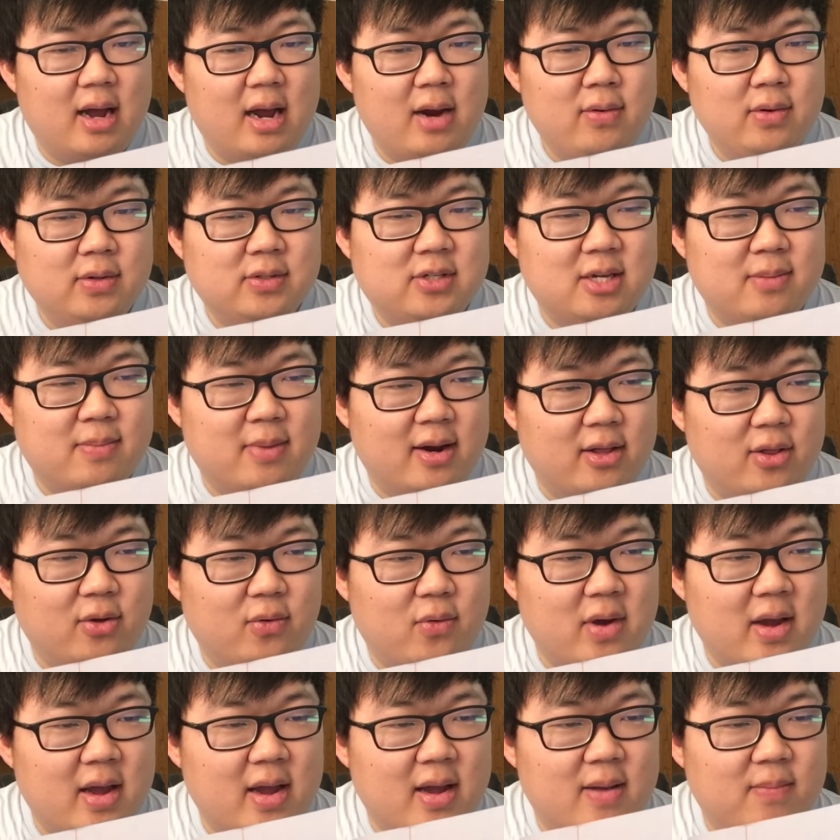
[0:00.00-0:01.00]
How is he, by the
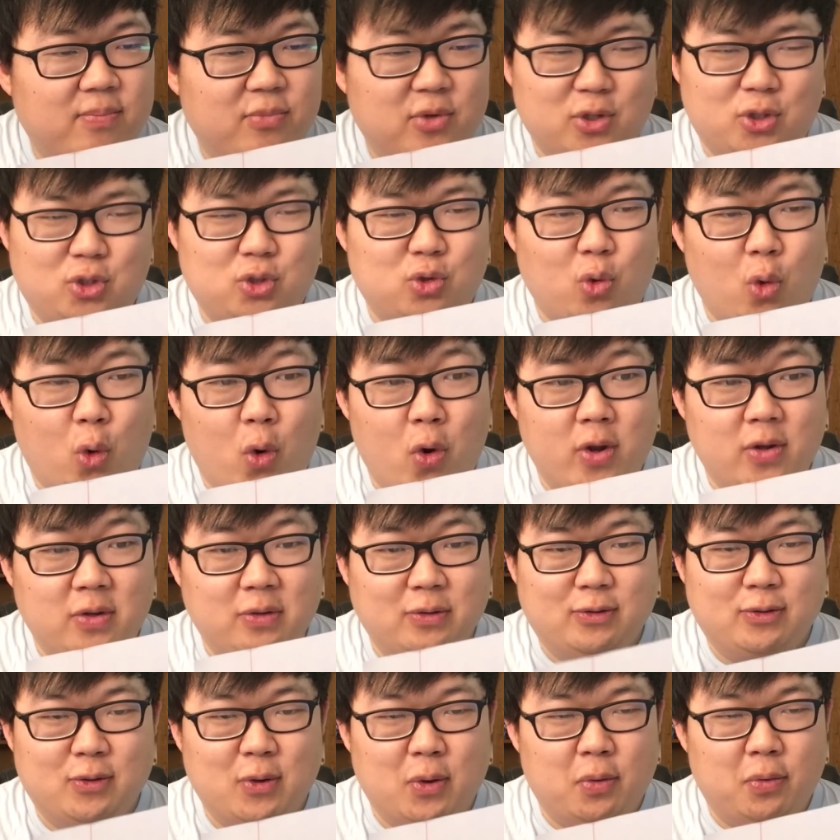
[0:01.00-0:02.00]
way?
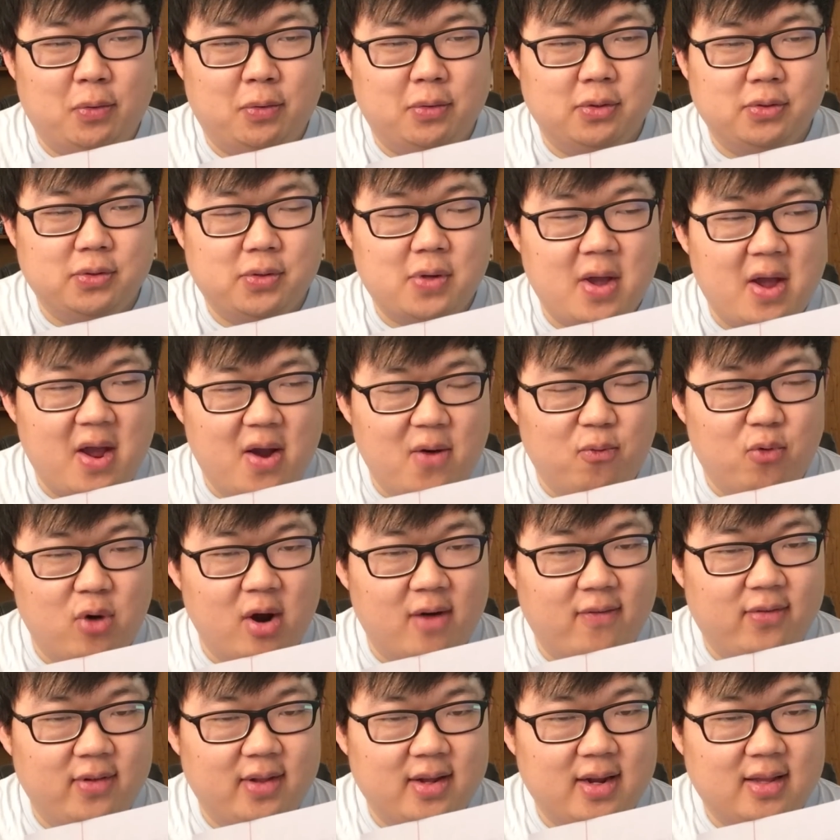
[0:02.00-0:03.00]
Destroying souls?
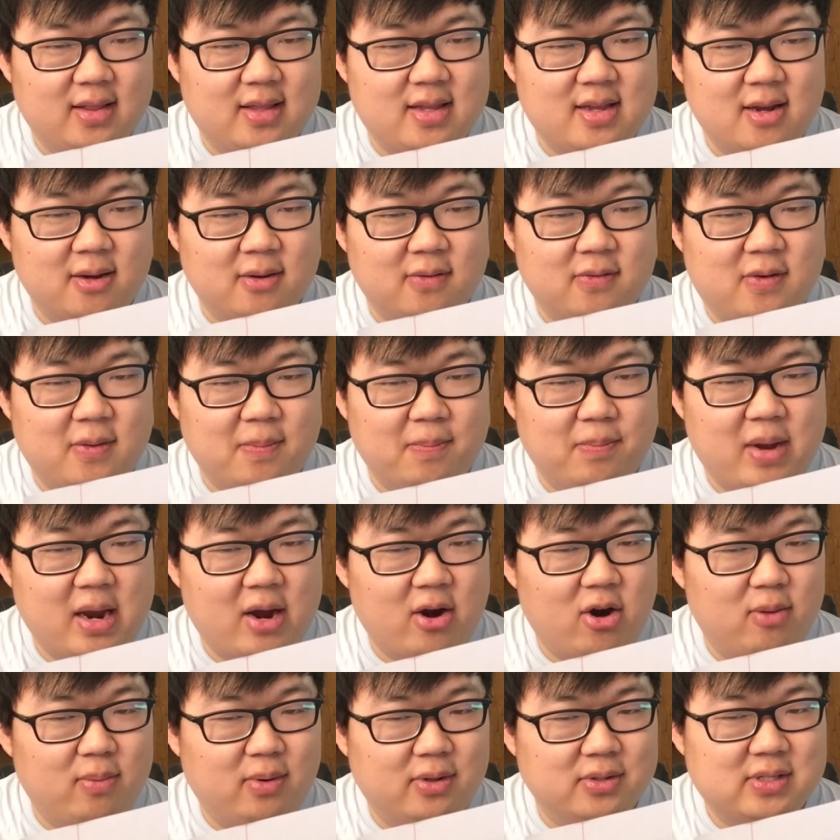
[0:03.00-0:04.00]
Reveling in the
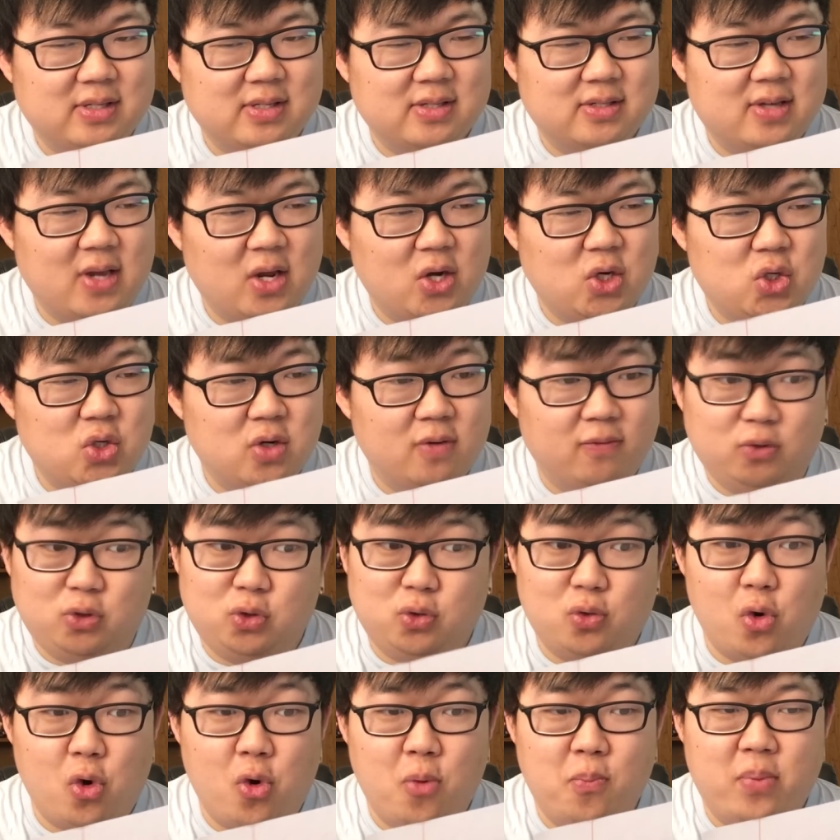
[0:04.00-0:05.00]
incomparable sensation of
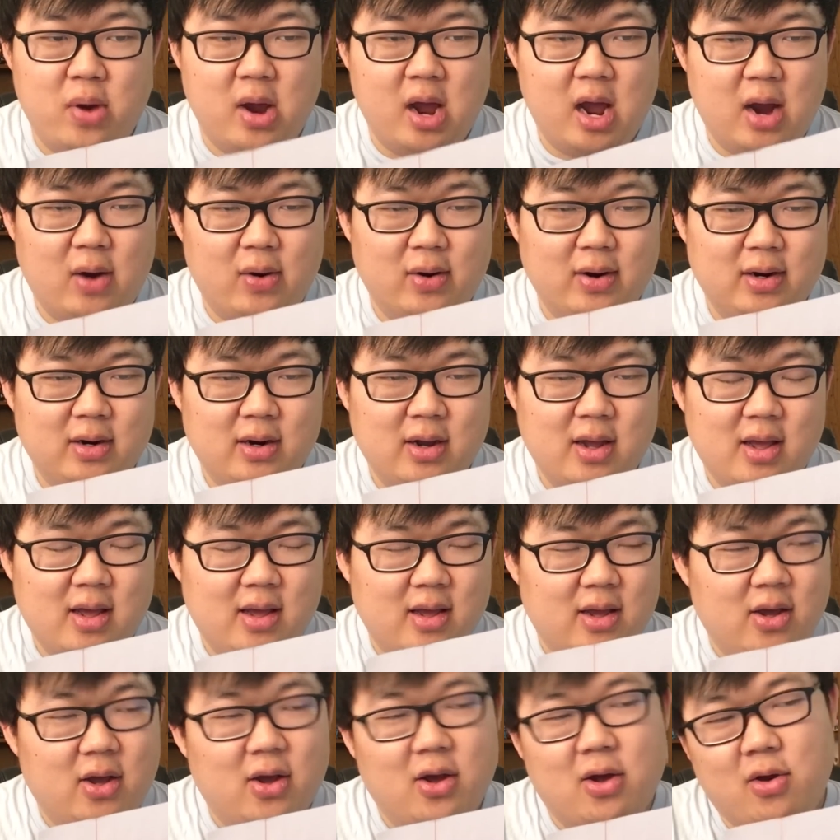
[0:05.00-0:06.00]
true power?
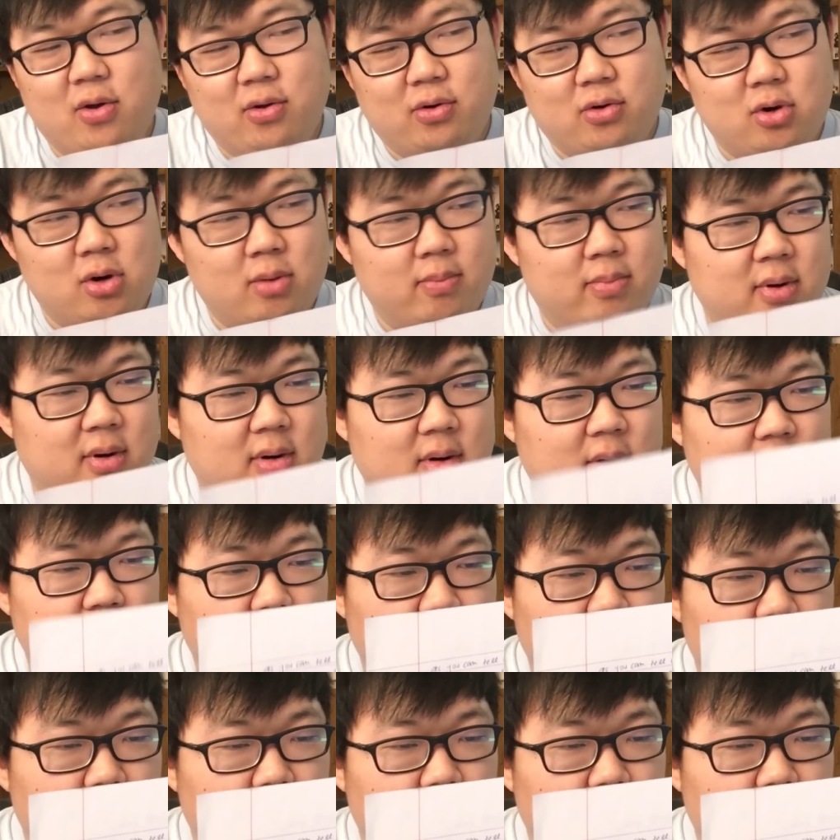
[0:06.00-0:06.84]
Oh, Cooper.